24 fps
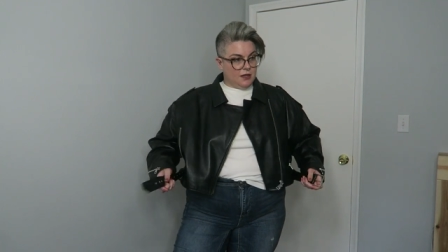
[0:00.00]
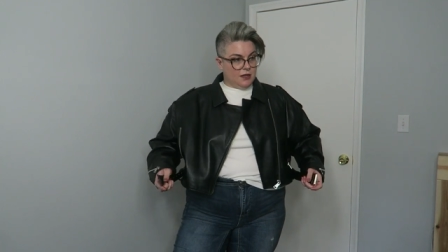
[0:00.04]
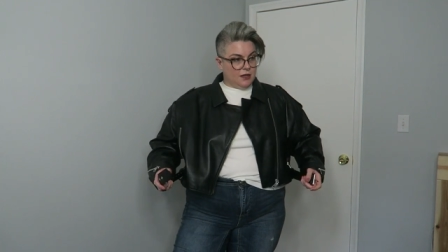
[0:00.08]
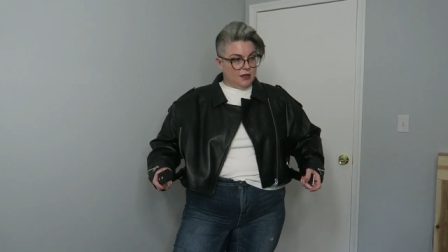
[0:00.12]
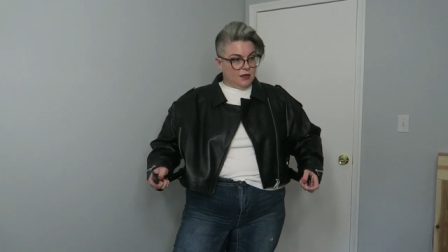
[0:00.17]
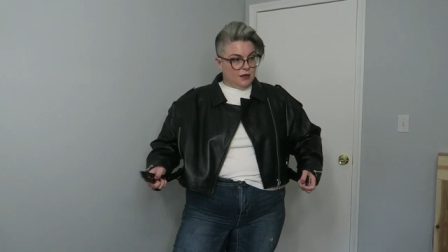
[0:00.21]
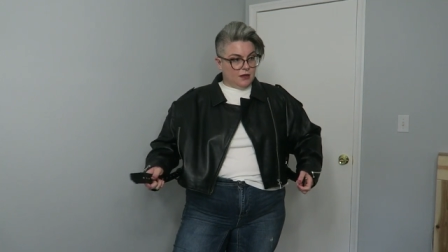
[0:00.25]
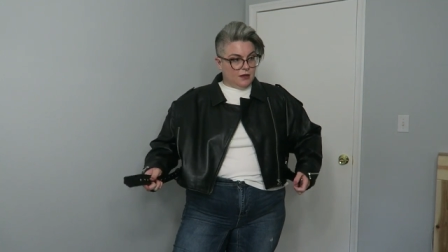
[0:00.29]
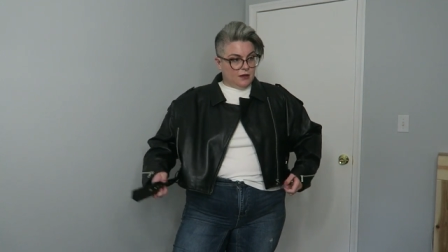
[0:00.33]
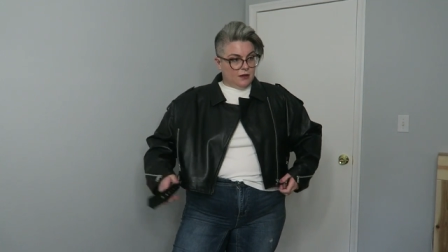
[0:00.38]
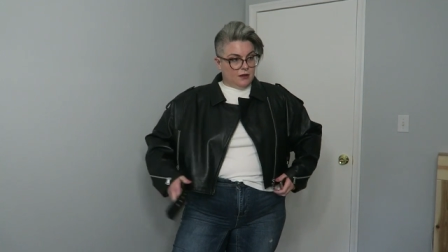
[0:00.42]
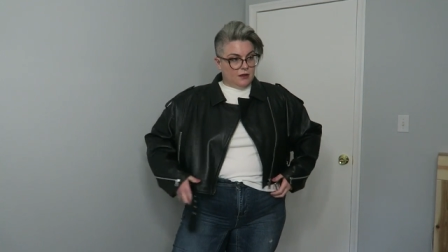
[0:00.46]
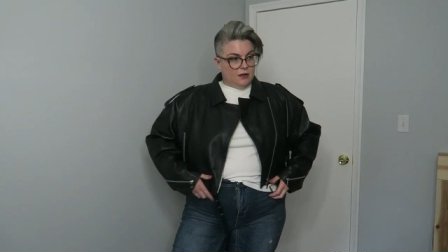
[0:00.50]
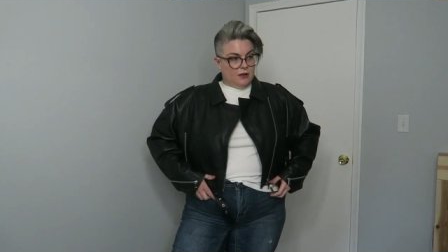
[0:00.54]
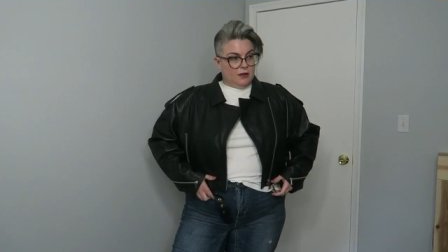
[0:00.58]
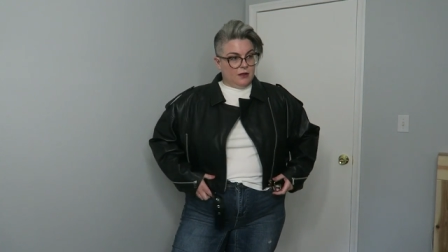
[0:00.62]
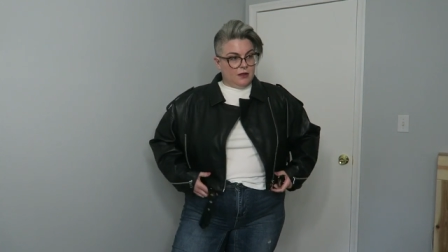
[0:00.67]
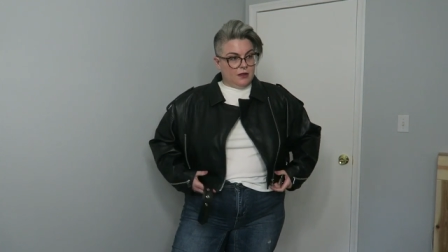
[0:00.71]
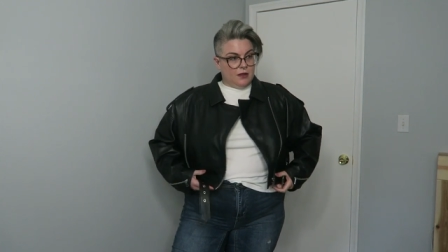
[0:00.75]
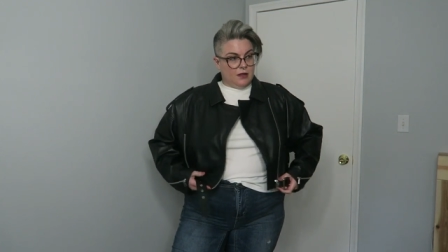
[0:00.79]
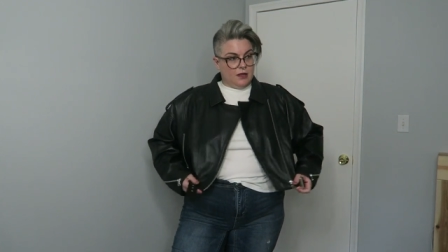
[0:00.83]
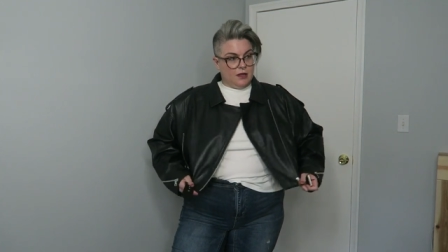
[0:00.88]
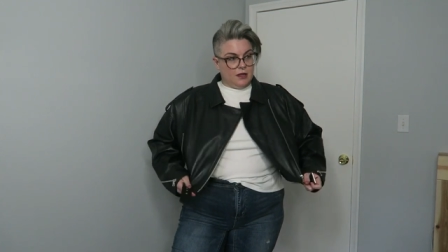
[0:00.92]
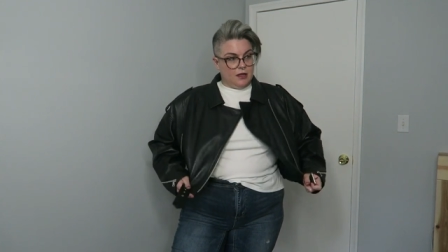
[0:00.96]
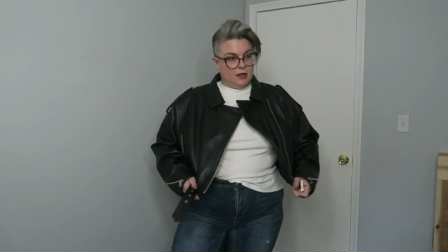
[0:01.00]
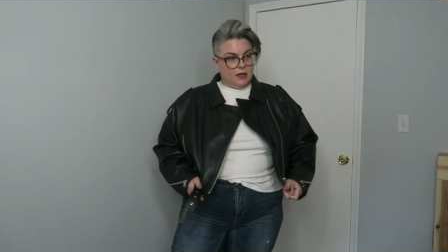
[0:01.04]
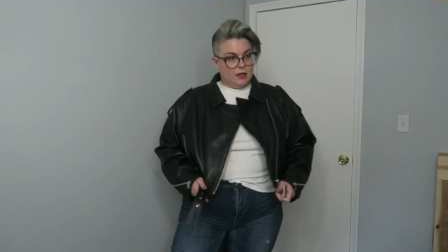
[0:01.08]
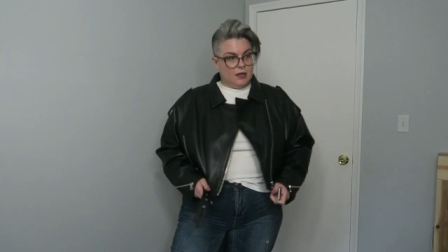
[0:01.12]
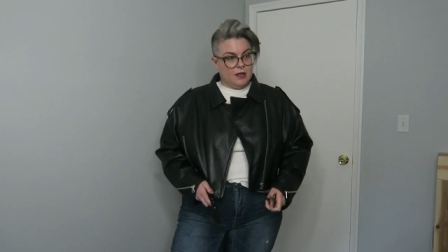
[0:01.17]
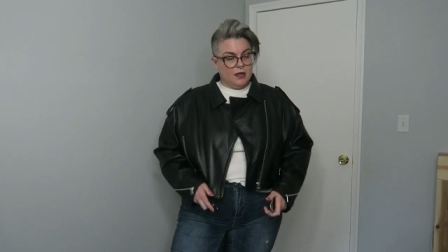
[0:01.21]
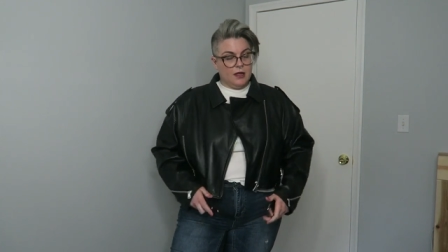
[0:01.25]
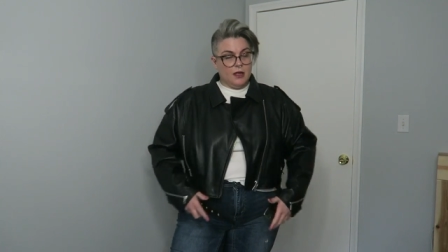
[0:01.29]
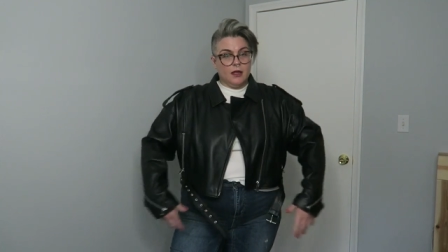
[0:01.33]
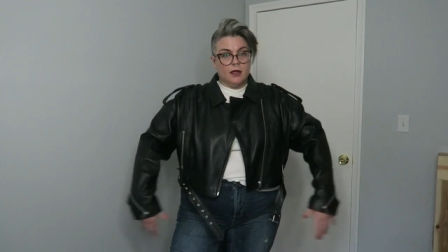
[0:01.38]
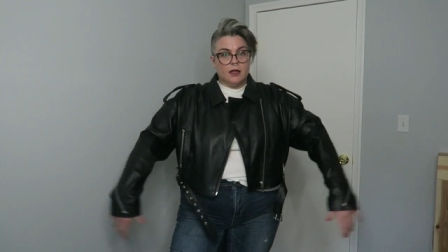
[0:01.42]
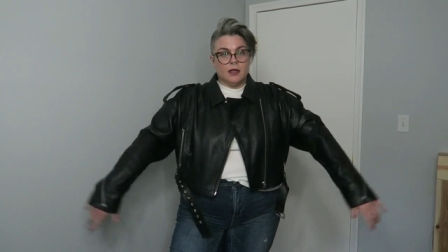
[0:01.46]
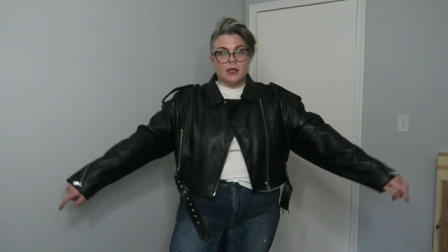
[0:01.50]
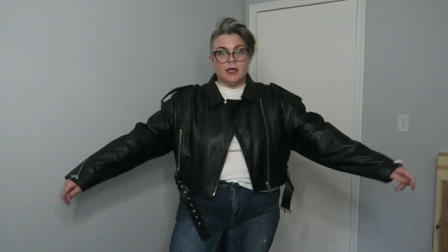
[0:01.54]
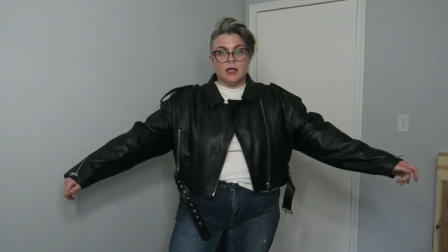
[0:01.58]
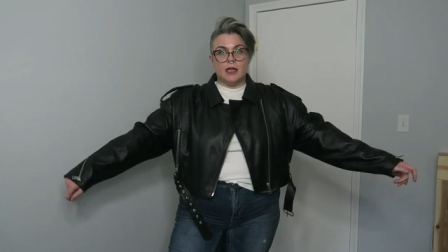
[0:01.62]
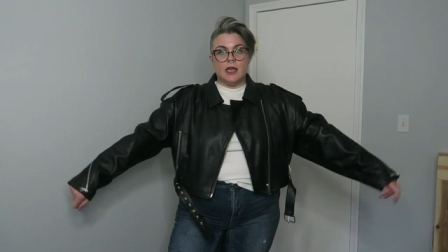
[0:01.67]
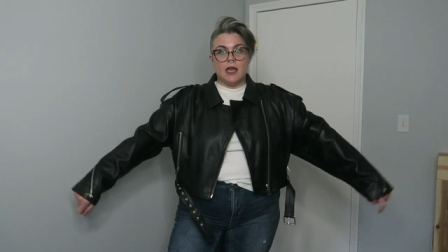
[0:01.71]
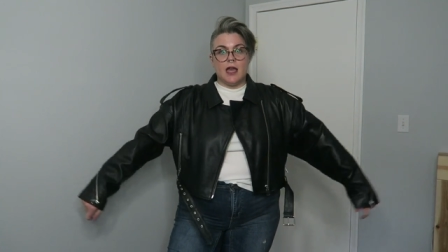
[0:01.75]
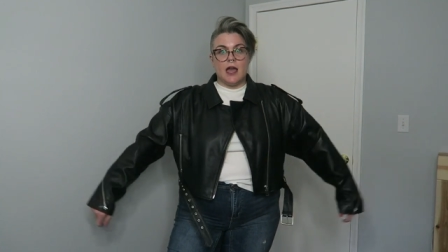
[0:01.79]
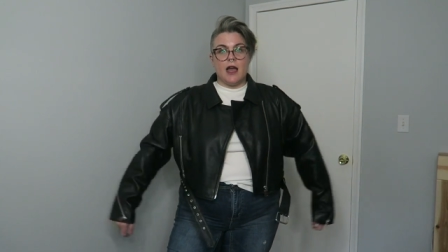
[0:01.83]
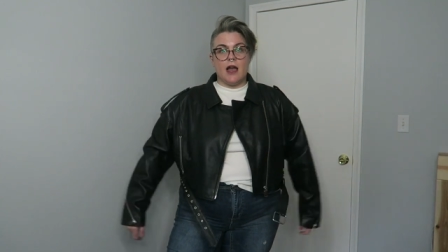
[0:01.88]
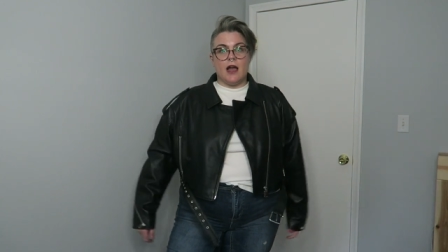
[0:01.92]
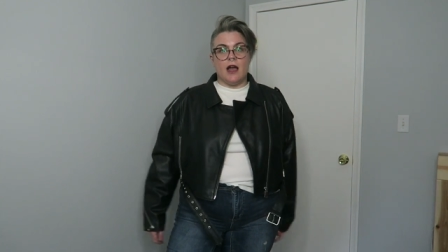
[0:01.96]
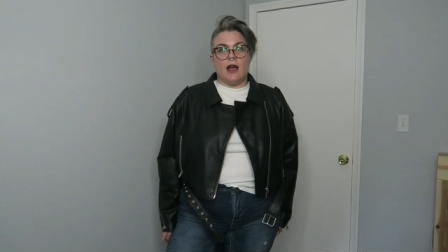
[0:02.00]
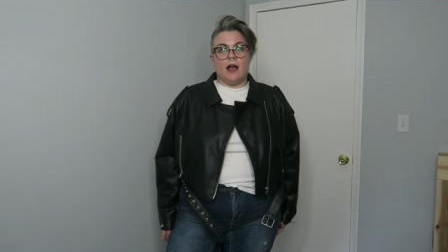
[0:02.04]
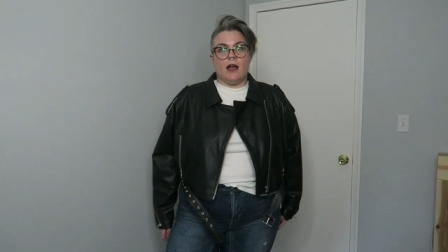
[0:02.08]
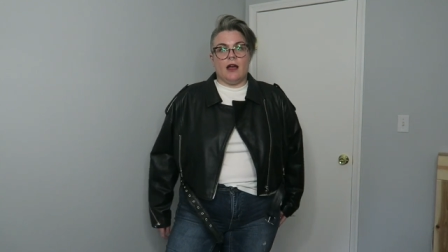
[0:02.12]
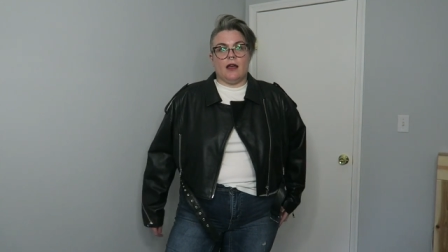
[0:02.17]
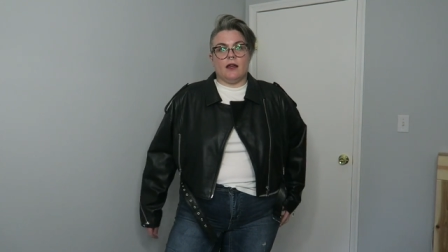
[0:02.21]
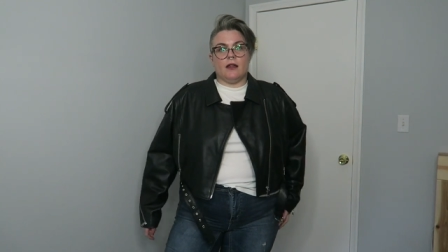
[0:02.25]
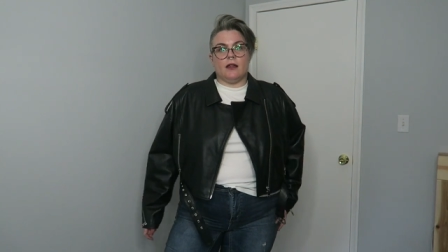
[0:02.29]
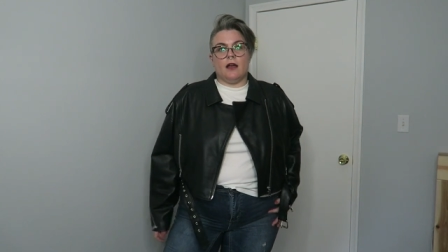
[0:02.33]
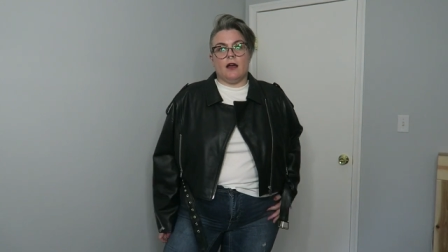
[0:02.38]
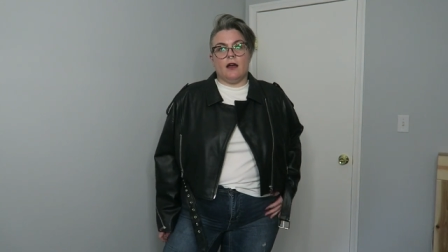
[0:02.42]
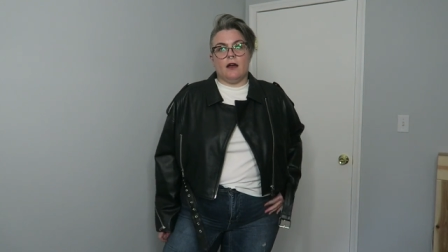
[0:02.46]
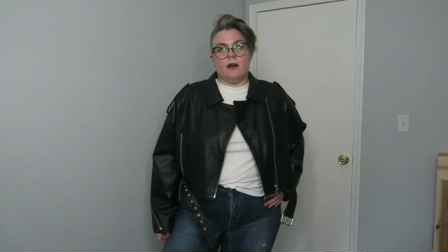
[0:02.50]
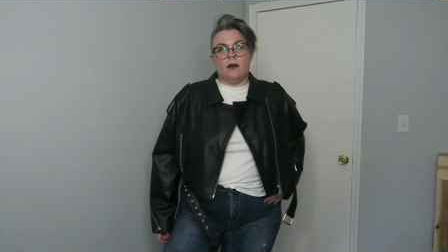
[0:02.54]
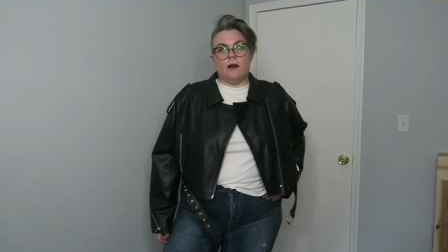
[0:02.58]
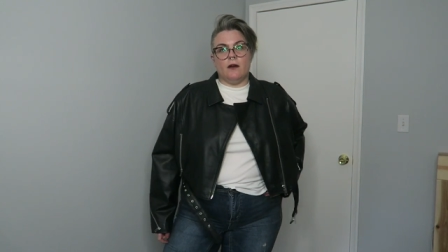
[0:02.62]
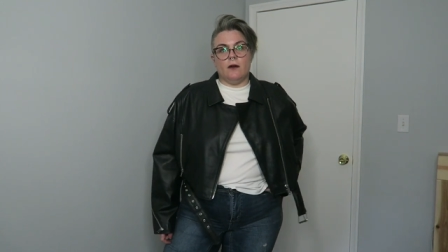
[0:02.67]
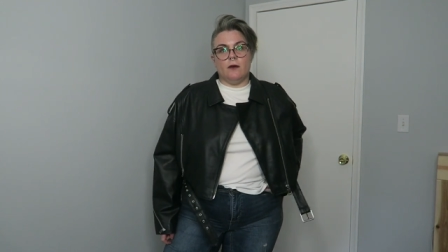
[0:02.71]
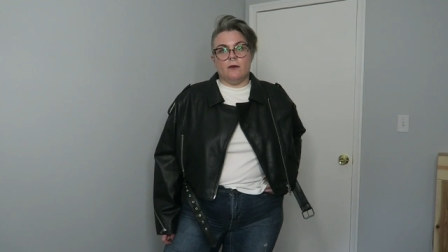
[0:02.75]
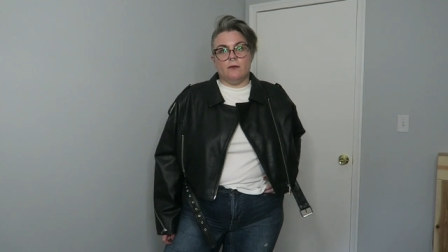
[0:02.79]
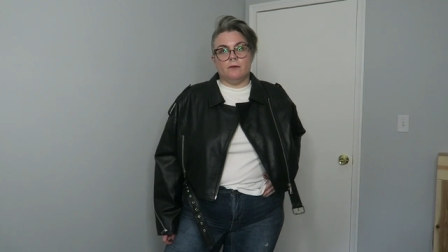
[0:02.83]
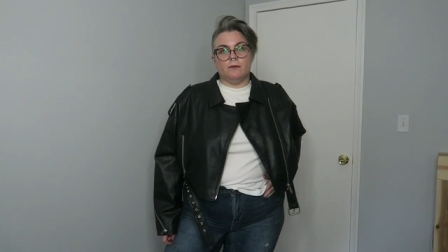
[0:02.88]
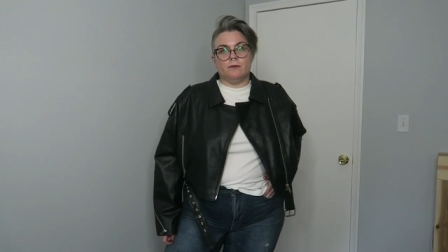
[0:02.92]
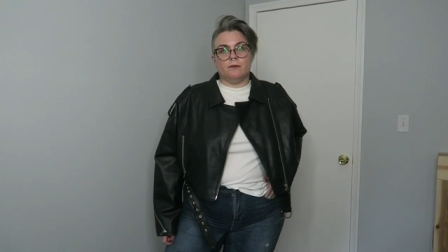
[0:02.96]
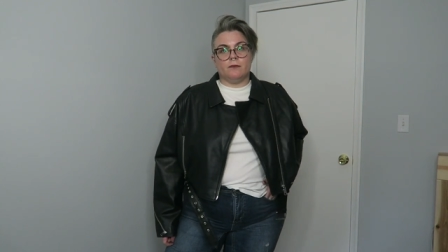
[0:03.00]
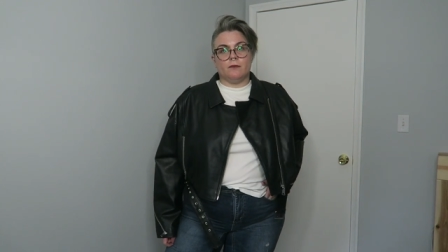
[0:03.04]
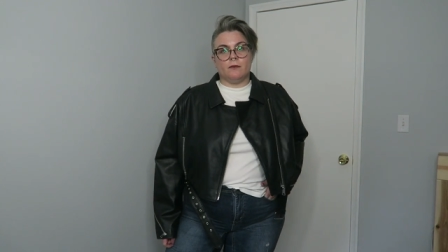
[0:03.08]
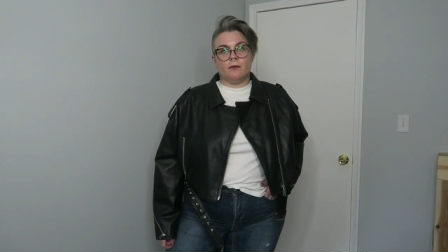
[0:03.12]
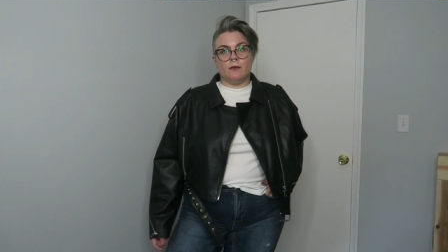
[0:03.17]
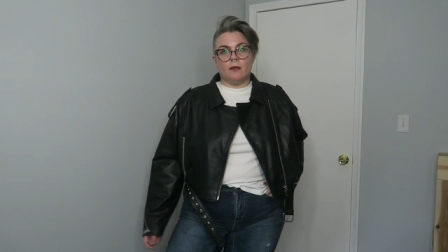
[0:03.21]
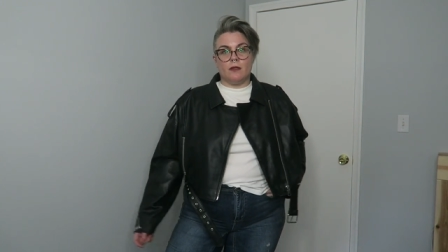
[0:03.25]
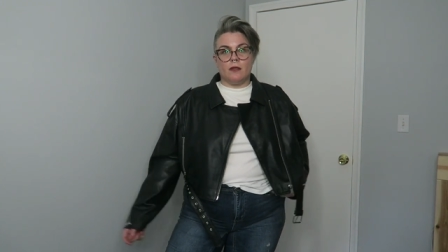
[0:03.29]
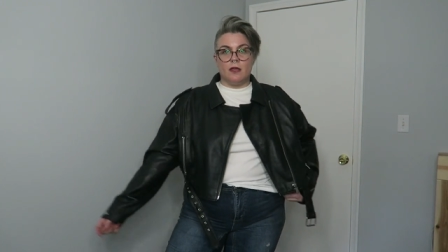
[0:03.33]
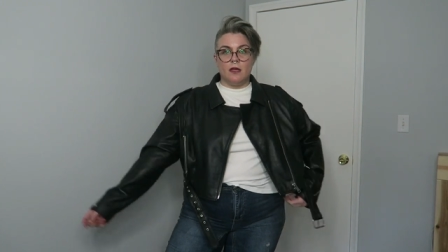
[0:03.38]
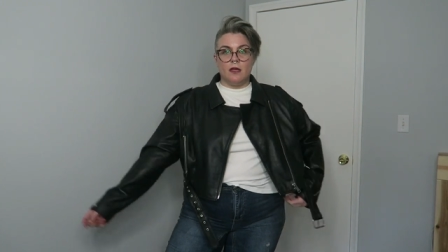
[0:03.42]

It's like oversized and cropped at the same yeah, time. Yeah. Um,